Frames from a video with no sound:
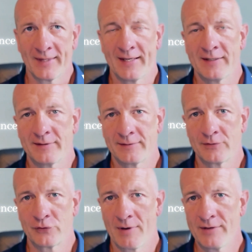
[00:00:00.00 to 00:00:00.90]
is
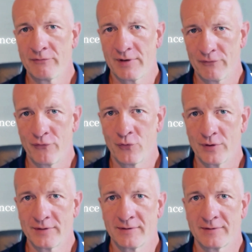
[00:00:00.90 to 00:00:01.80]
trying to
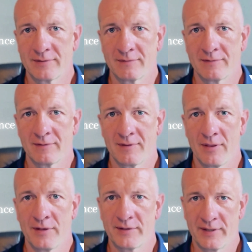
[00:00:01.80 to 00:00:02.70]
reinforce
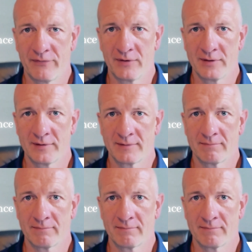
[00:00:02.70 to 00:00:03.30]
the difference